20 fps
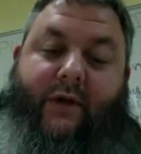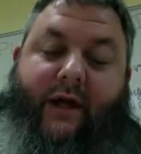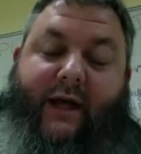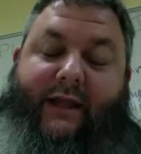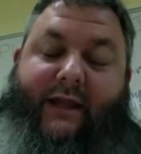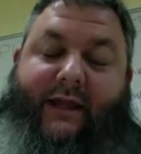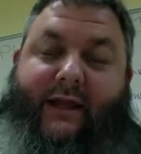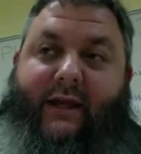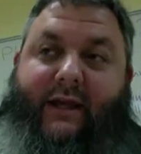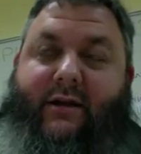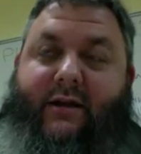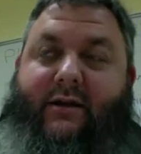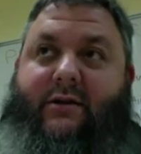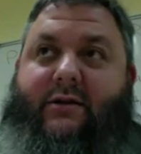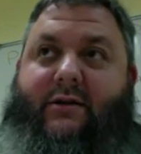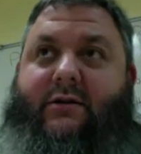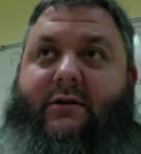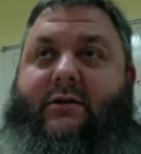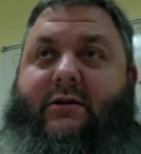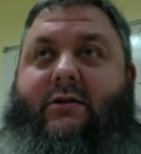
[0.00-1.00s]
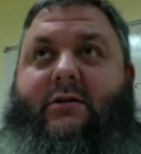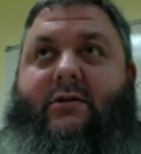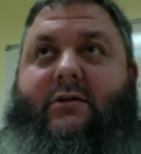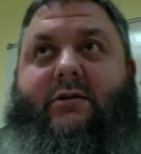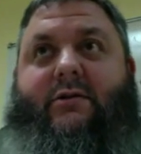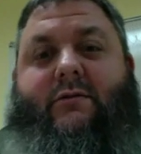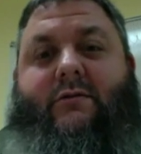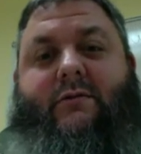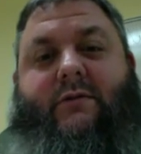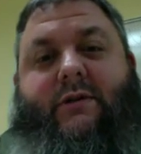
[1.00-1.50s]
think
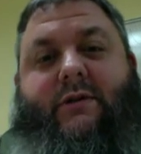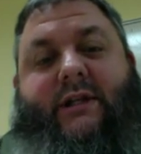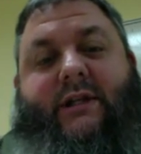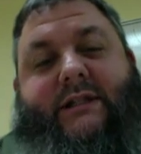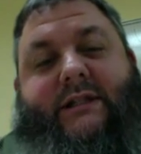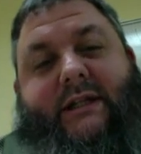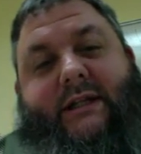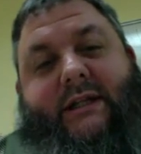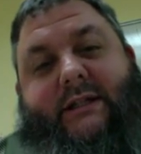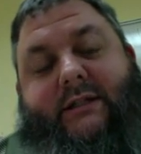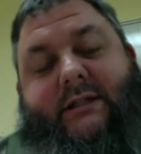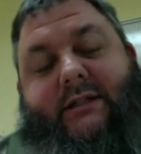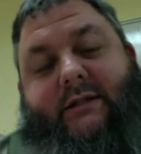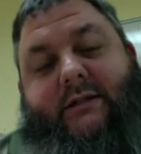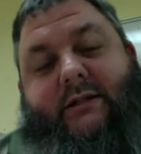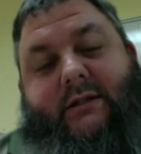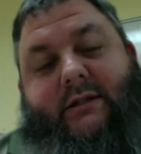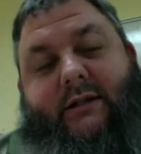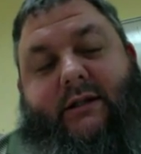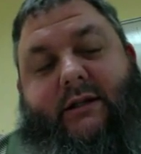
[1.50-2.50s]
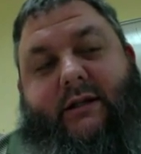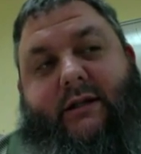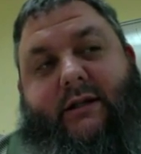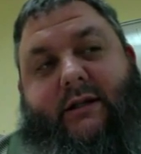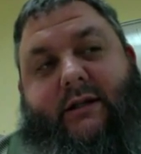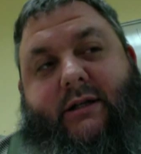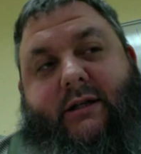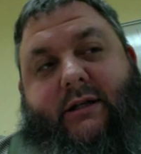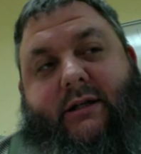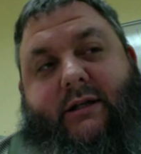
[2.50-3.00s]
this is
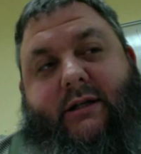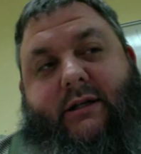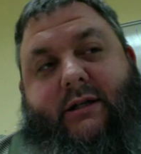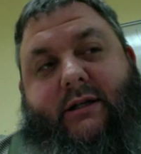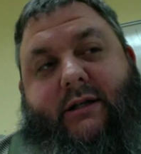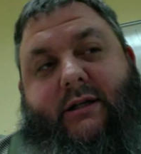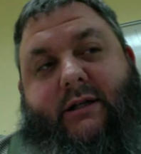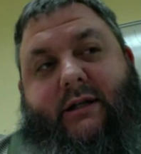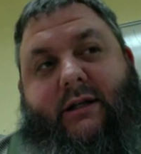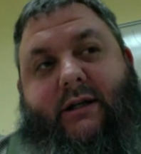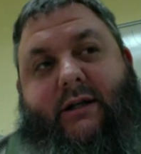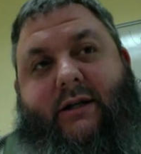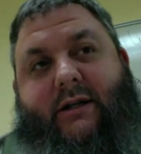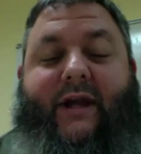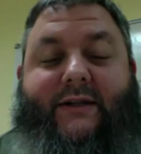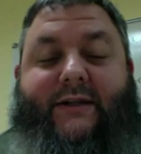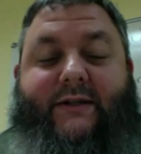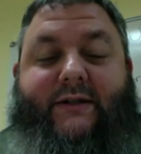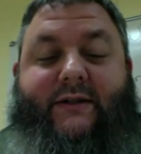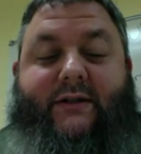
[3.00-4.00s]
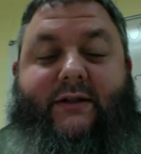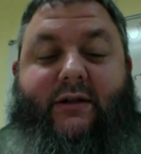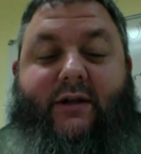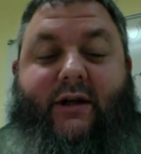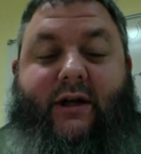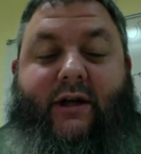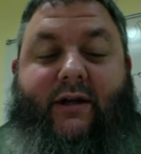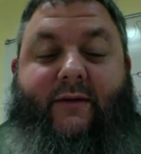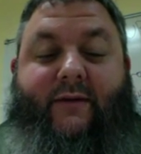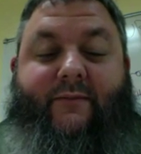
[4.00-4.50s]
really
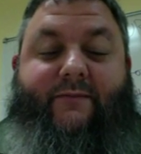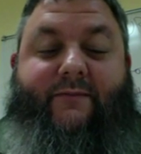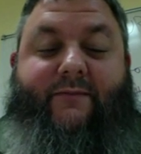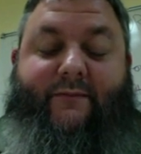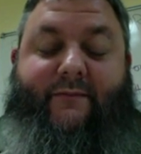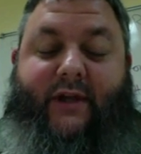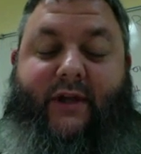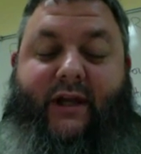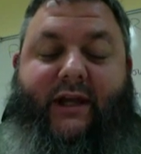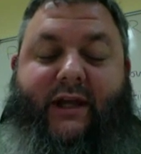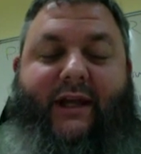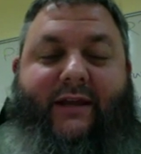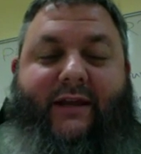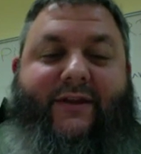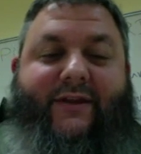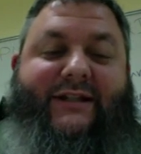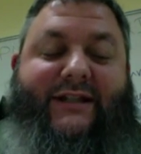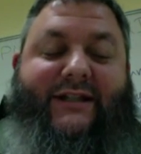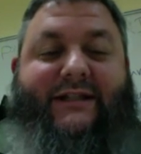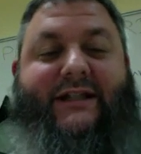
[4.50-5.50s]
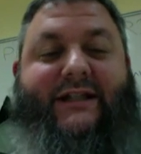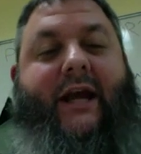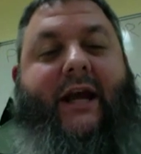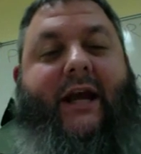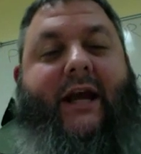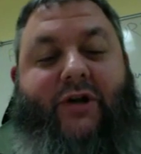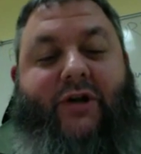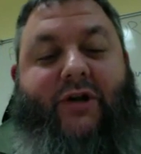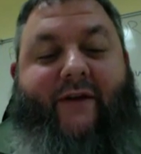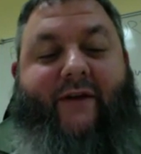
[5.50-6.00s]
makes
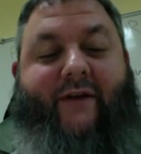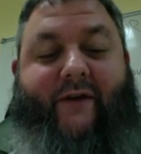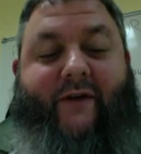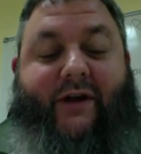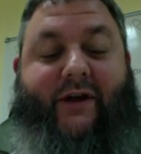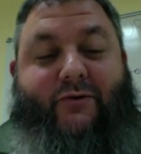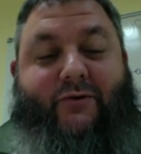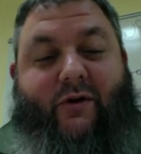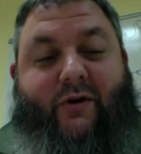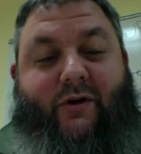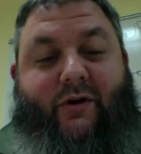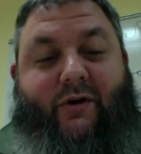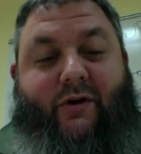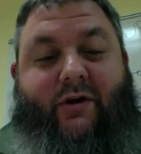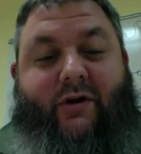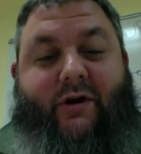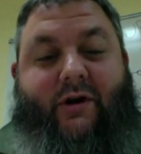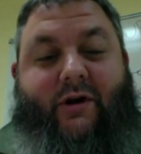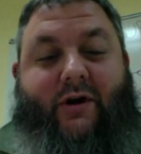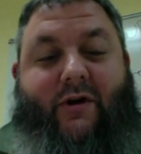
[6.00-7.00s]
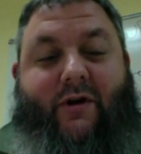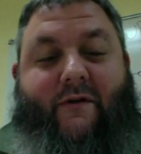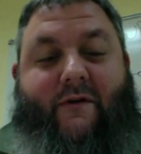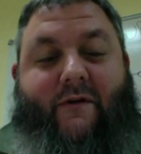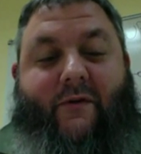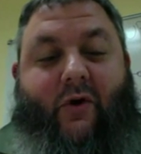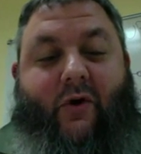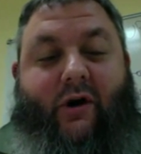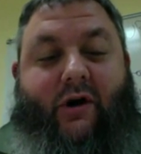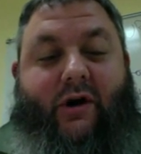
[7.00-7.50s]
this is the air traffic controller
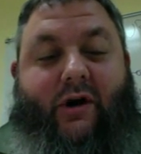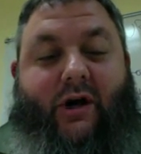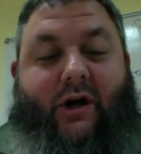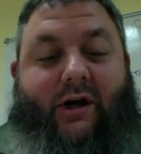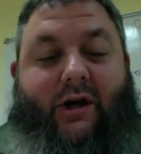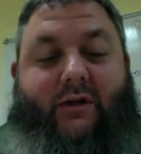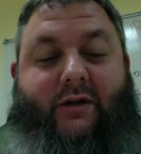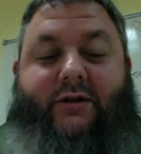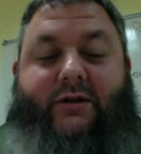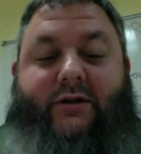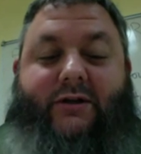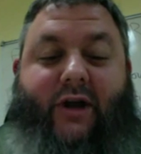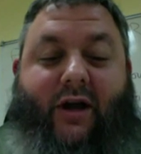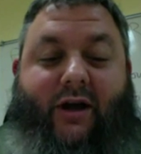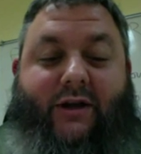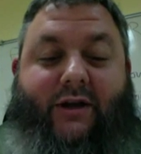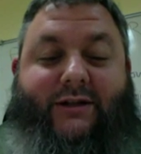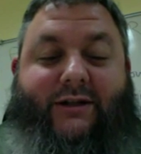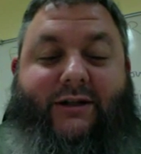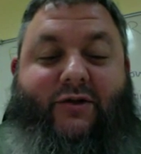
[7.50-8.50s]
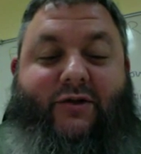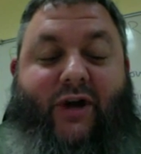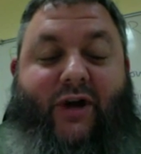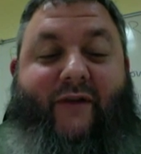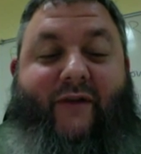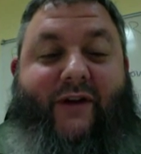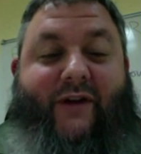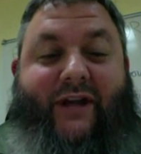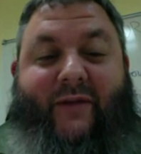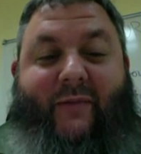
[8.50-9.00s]
for docs and
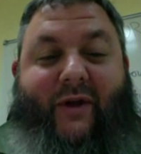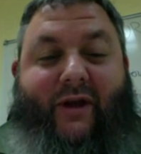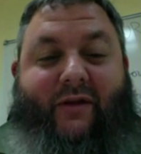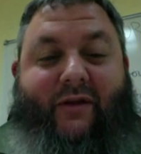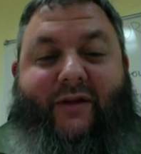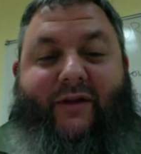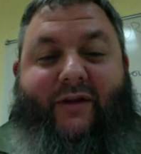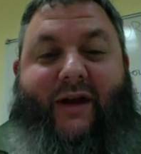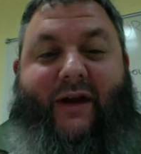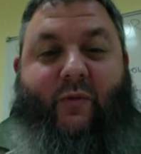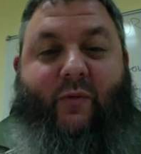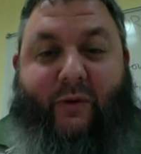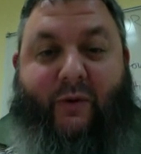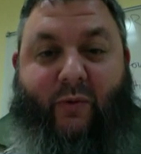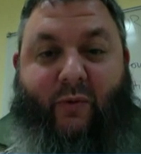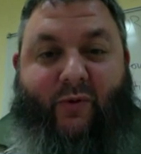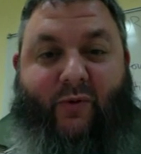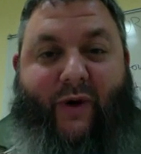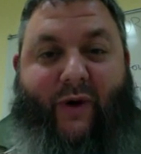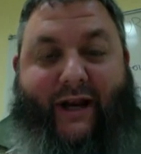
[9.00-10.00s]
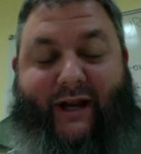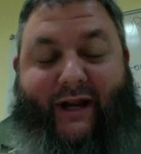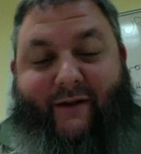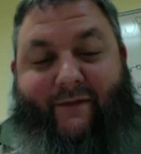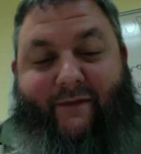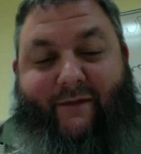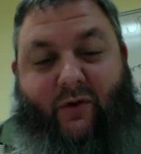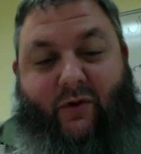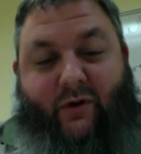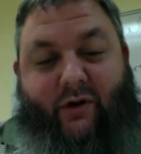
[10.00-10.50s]
drive and email that we were waiting
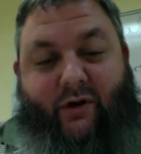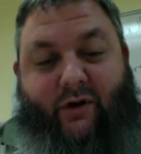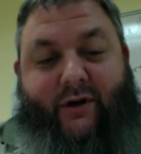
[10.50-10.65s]
for.